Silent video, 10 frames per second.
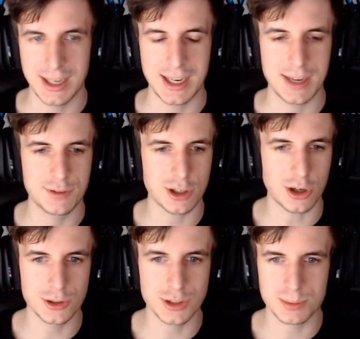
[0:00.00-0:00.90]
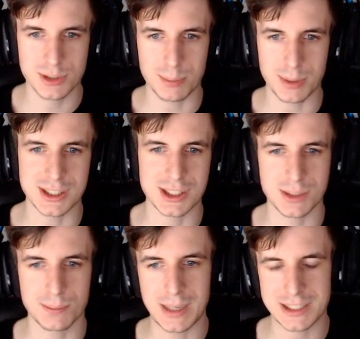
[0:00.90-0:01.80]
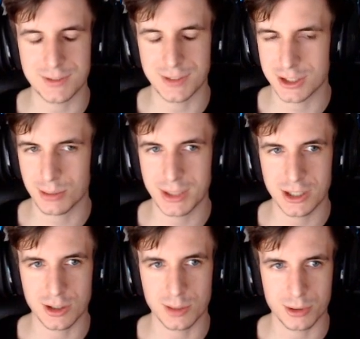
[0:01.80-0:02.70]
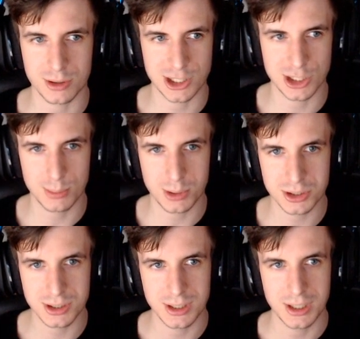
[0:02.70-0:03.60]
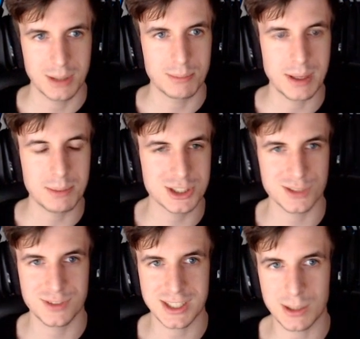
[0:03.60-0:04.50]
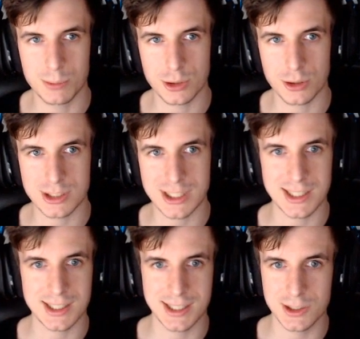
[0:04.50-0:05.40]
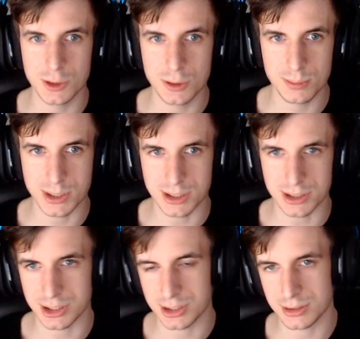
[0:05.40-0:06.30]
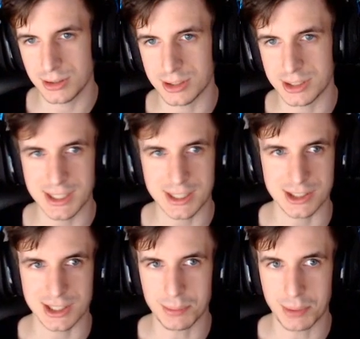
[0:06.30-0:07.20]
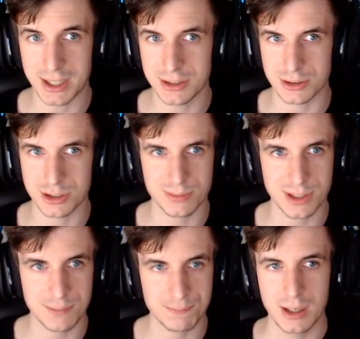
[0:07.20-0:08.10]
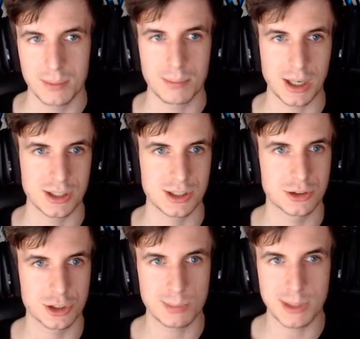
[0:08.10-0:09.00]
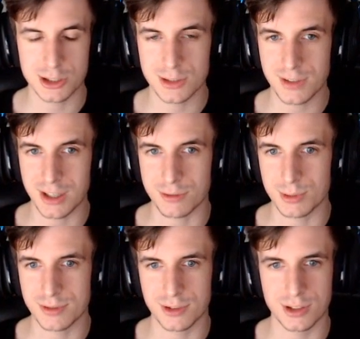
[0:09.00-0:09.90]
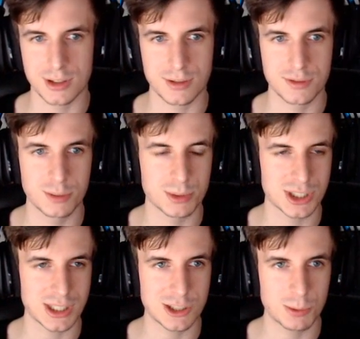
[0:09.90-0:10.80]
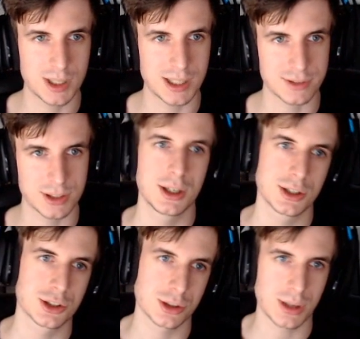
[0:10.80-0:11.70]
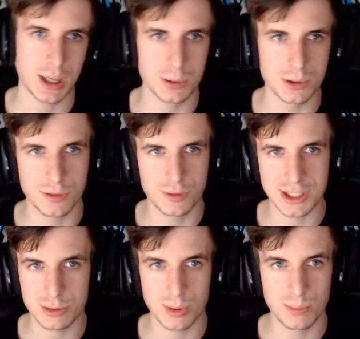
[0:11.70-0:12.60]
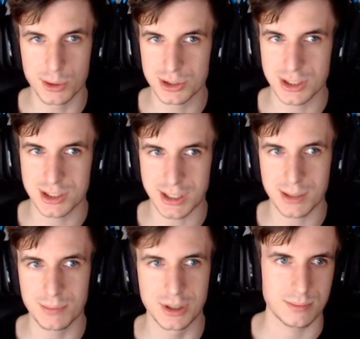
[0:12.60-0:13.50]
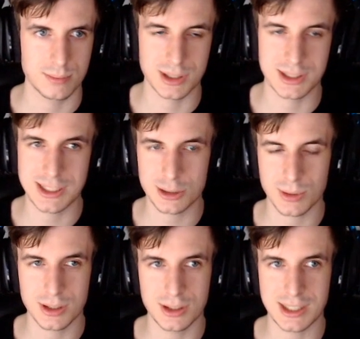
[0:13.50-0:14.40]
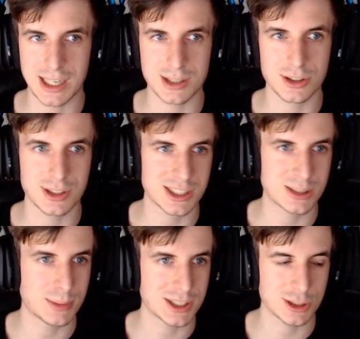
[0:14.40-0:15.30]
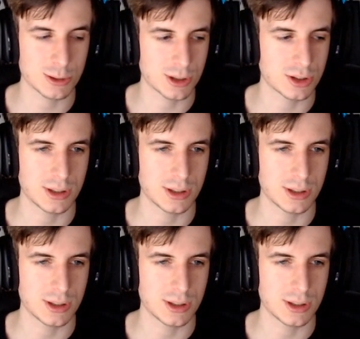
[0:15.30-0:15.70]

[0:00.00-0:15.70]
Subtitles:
if you're all topped up and there's a massive hit coming in on a progression boss, maybe something that would ordinarily kill you because your gear is really bad or something, might just make you survive with a few percent HP left. So I would go for this one most of the time, but this one, you can't underestimate this one